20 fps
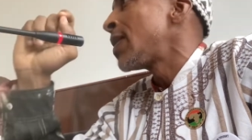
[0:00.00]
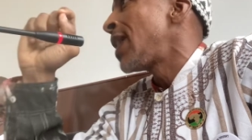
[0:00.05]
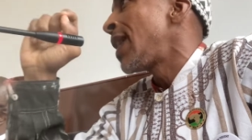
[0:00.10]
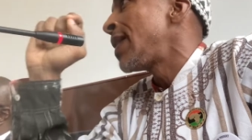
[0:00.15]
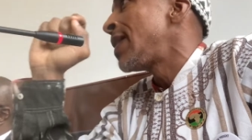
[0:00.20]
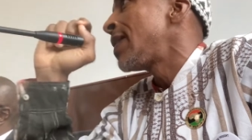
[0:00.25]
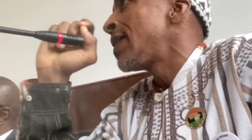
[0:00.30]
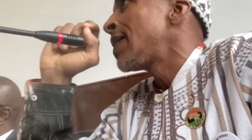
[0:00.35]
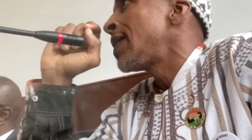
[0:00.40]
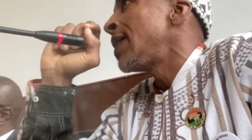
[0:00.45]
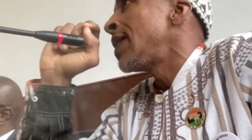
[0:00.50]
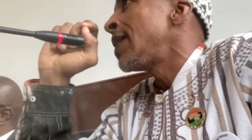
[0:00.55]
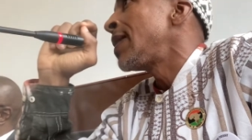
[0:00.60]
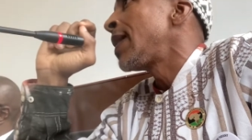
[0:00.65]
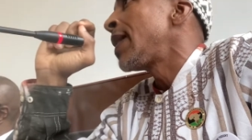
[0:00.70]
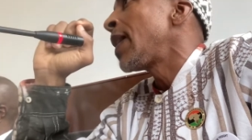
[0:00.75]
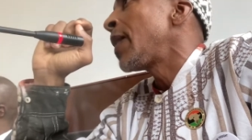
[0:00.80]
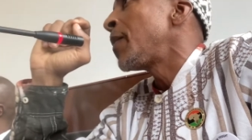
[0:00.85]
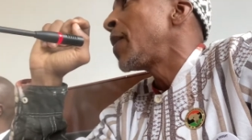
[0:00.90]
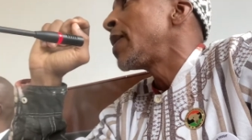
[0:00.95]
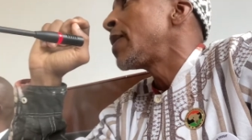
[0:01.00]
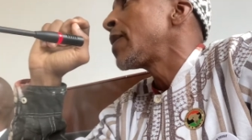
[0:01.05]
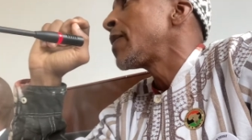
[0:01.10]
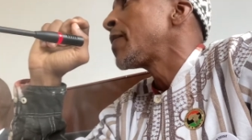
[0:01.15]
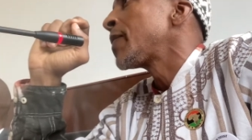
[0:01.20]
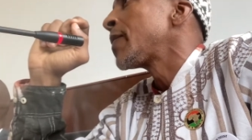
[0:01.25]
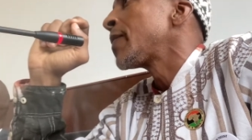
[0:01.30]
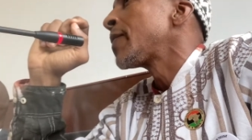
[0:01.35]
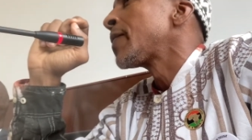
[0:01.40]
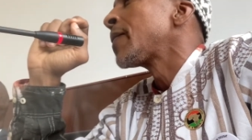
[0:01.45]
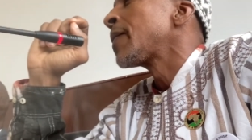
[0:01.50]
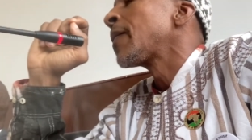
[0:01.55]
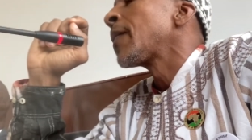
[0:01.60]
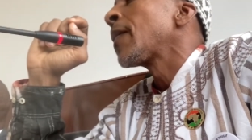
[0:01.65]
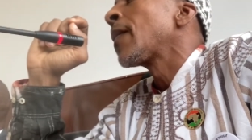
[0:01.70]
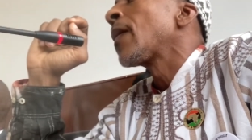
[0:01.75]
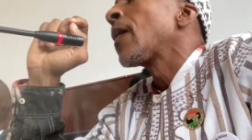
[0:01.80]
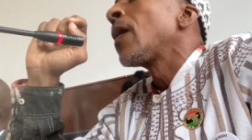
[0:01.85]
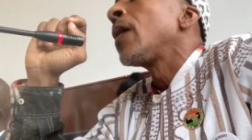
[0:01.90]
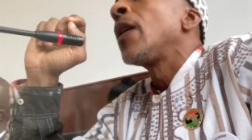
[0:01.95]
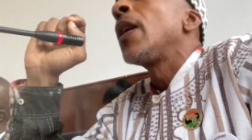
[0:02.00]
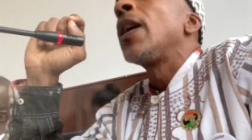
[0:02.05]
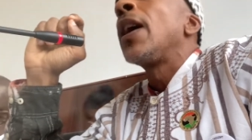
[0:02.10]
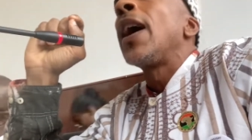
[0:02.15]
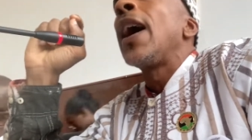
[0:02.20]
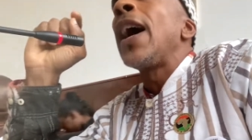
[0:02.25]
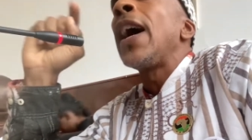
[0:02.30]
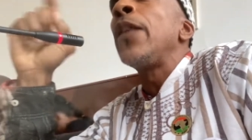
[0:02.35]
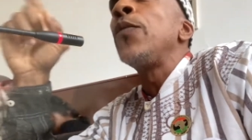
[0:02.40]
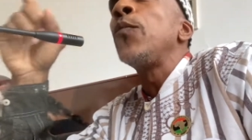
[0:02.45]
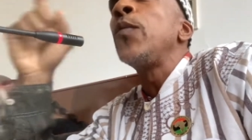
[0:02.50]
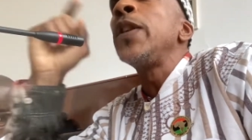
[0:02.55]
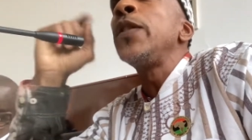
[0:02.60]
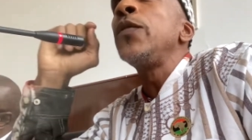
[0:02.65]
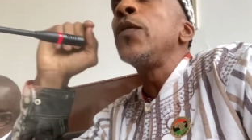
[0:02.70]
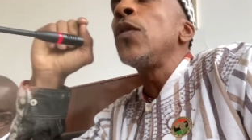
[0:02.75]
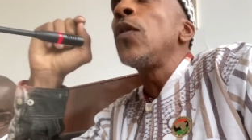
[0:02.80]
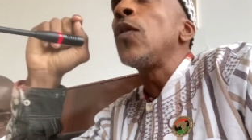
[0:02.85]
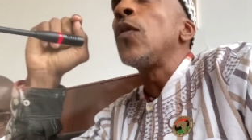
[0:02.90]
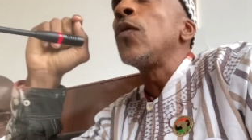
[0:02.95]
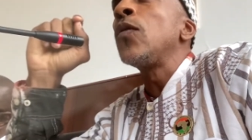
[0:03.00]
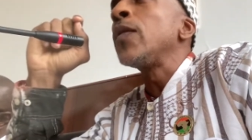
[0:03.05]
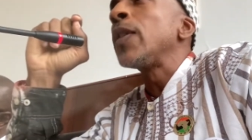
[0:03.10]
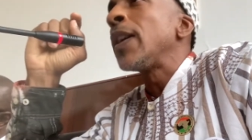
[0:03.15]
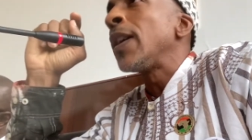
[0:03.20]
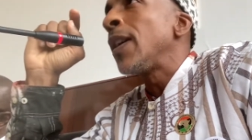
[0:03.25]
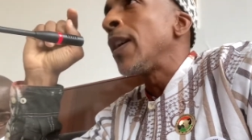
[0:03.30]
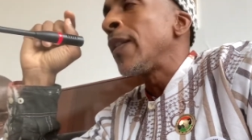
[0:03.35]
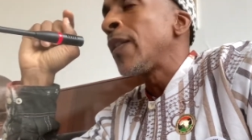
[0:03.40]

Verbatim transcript: dynasty in Kemet. And we know,